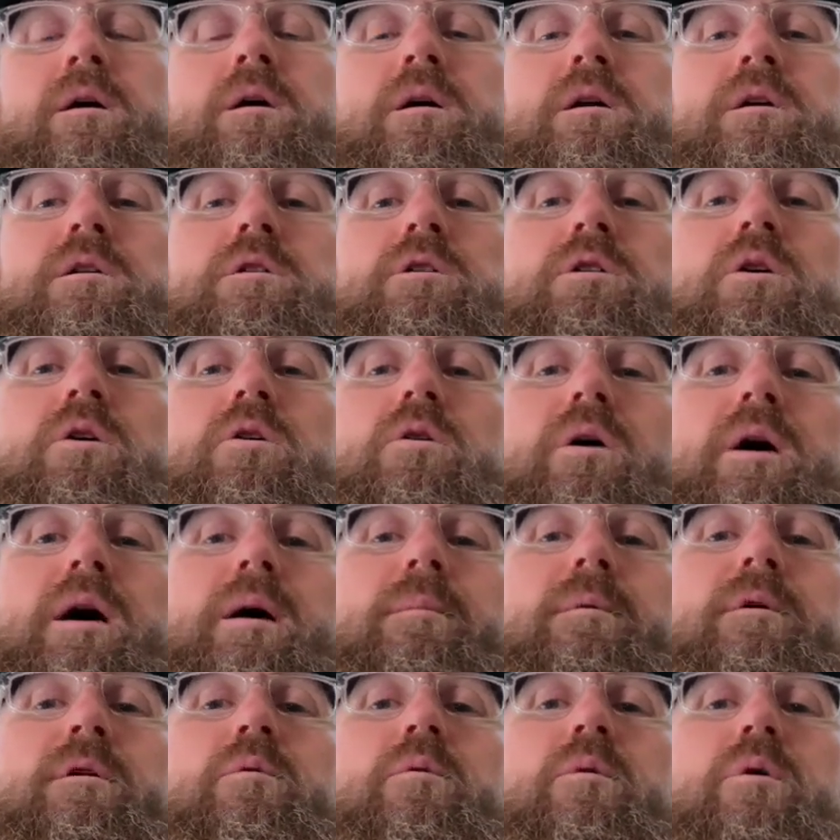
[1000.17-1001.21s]
So I'm
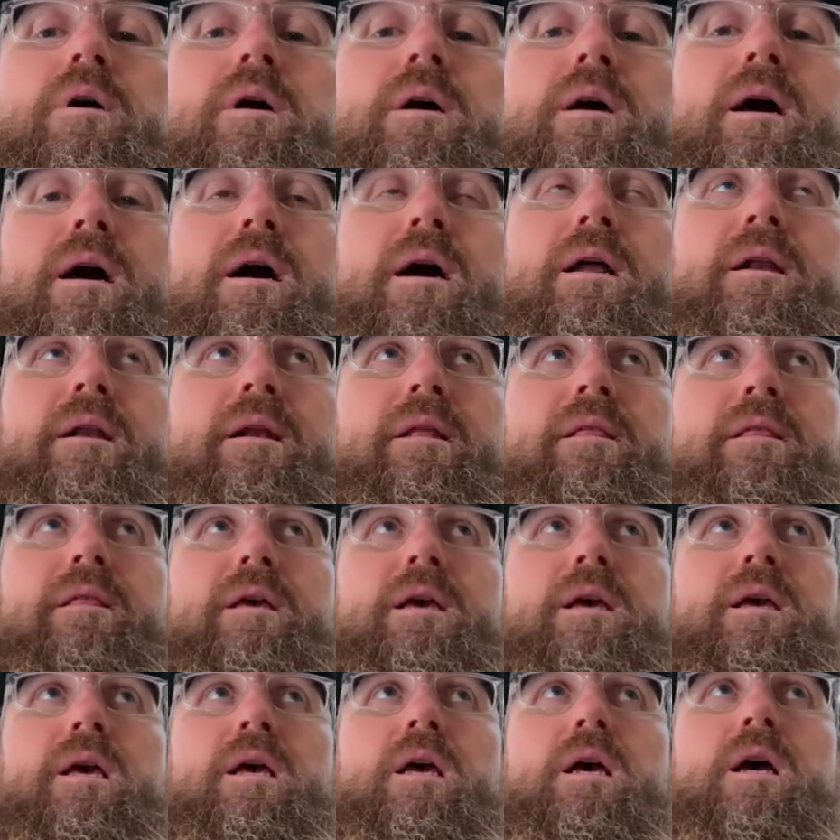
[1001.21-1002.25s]
gonna work on
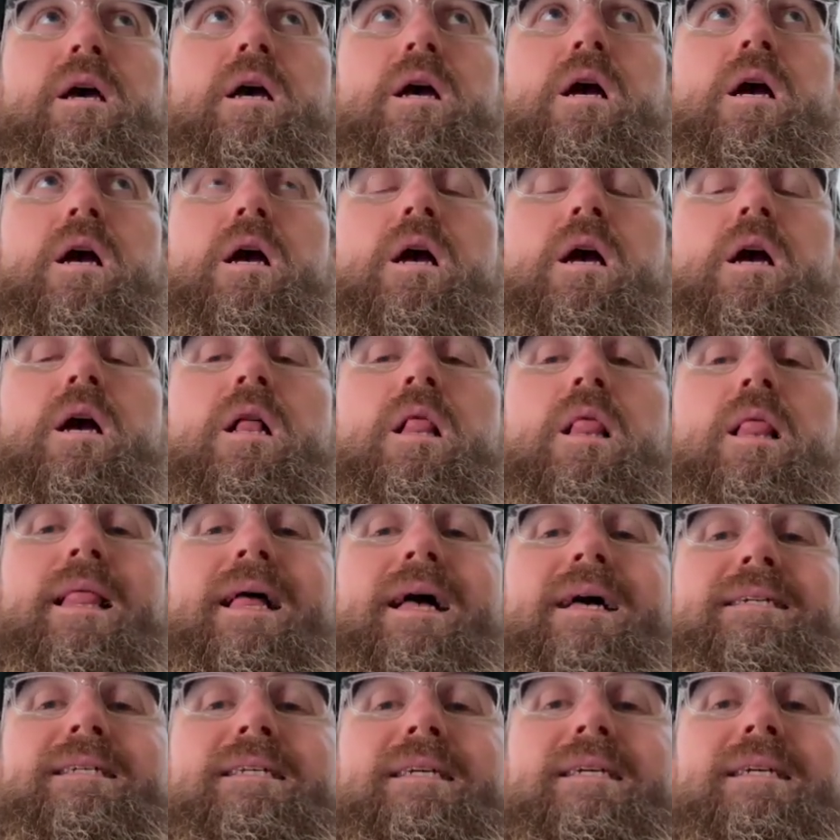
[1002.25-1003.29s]
the
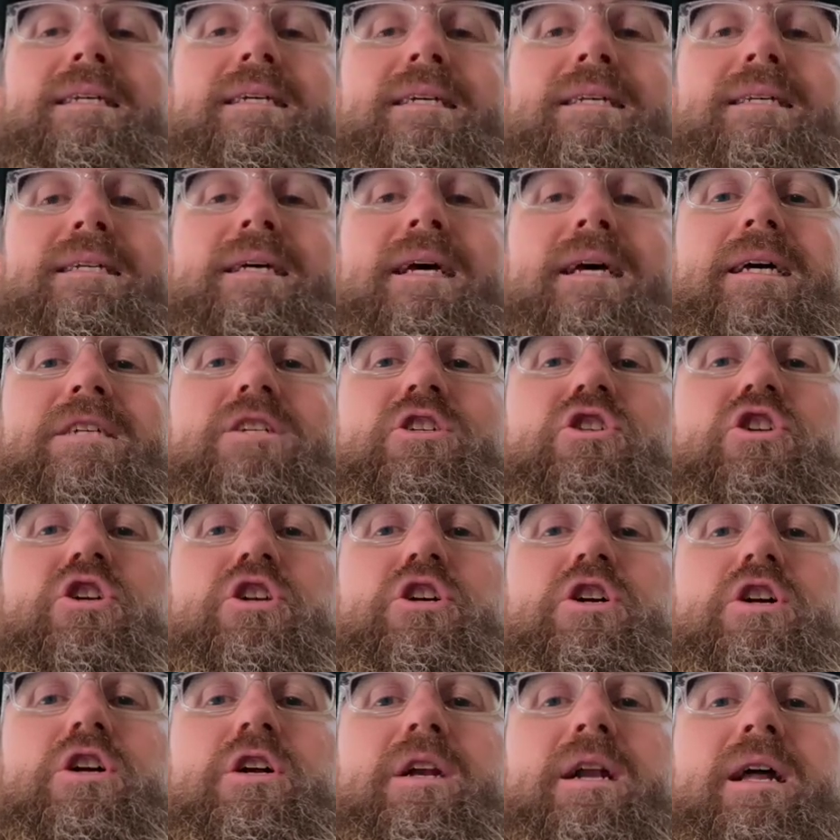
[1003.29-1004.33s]
closet
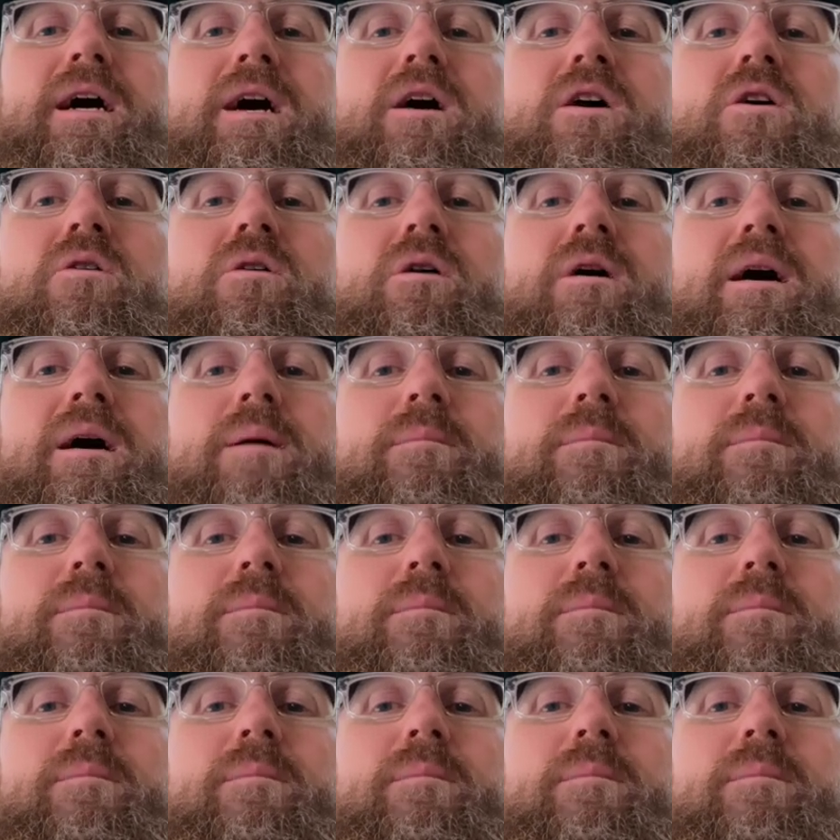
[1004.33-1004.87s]
texture now.